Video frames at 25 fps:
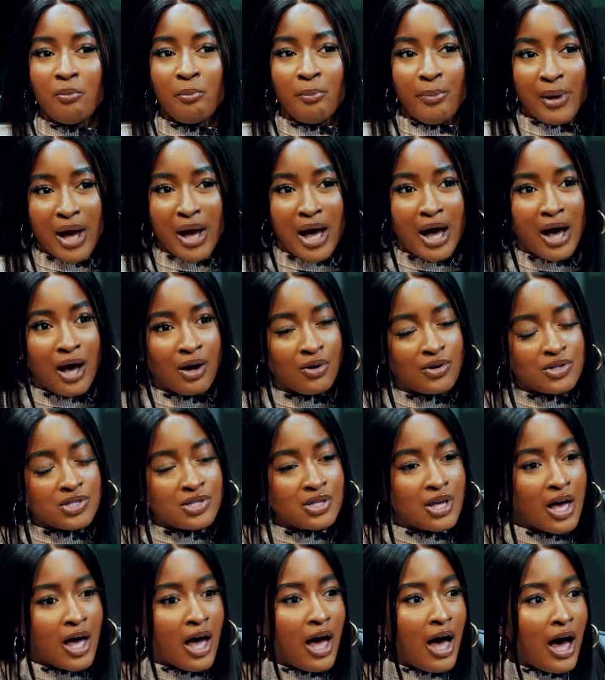on Bounce,
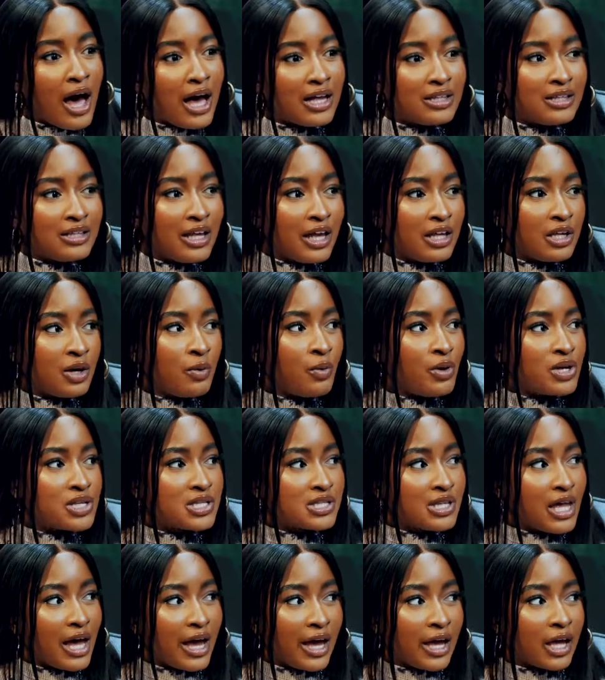and then it
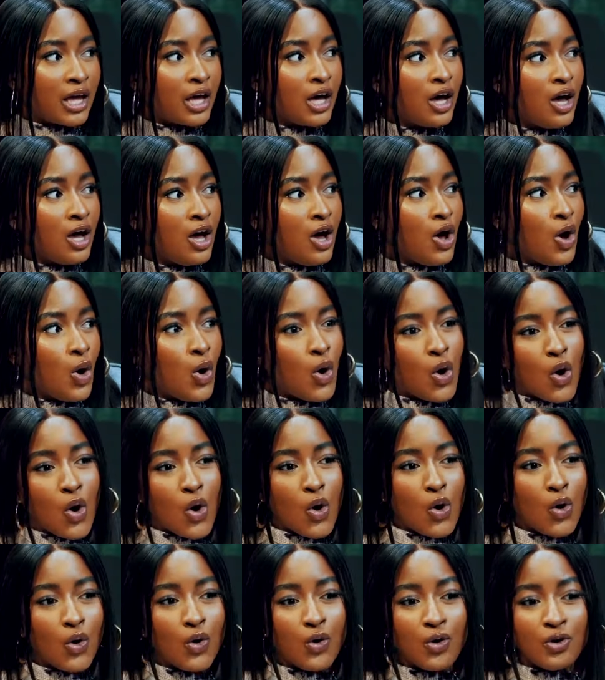was like
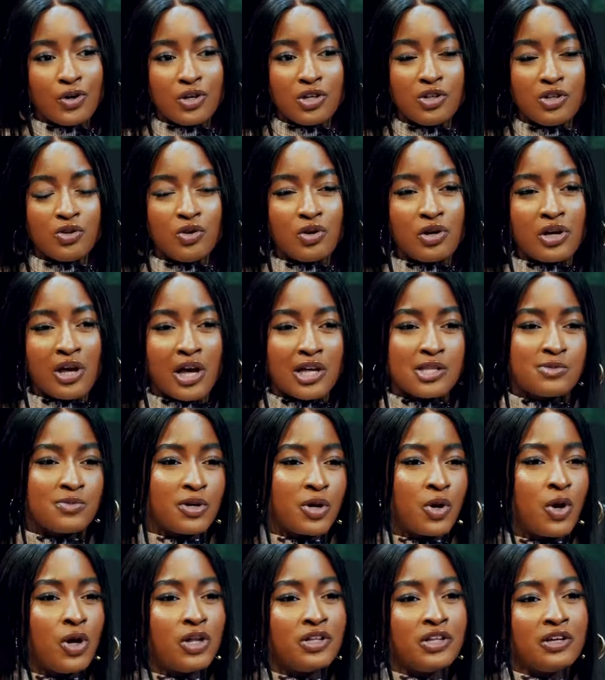oh, you know, he has
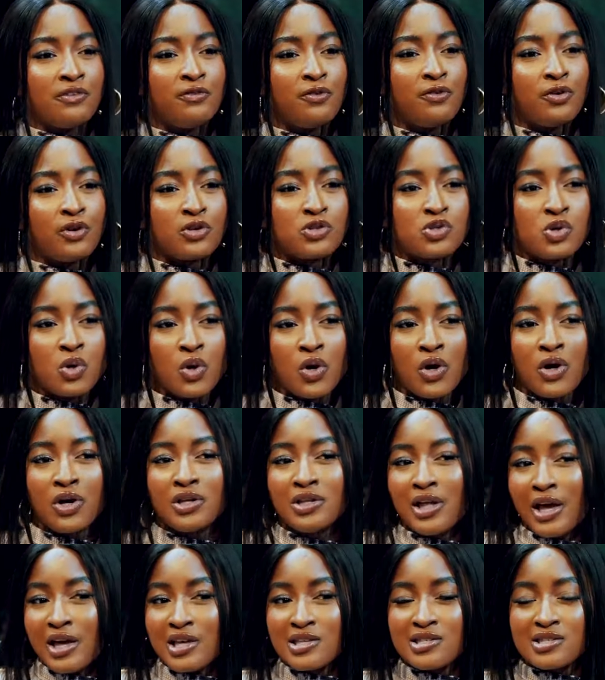been calling for a tour
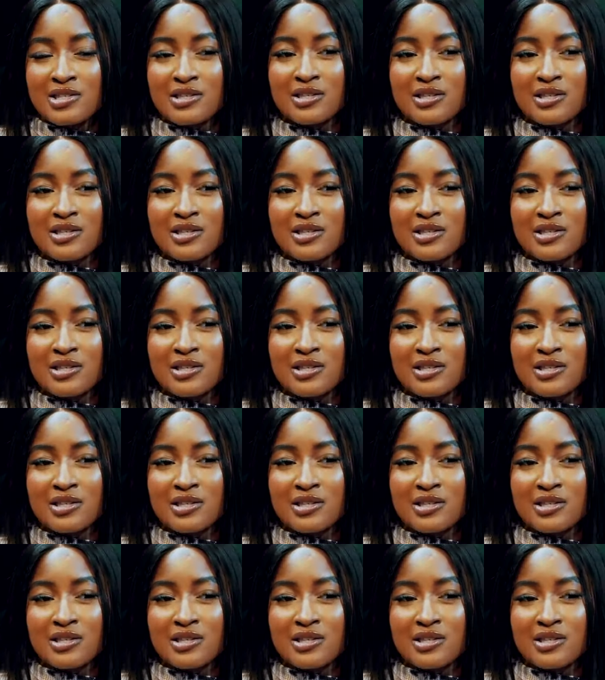that is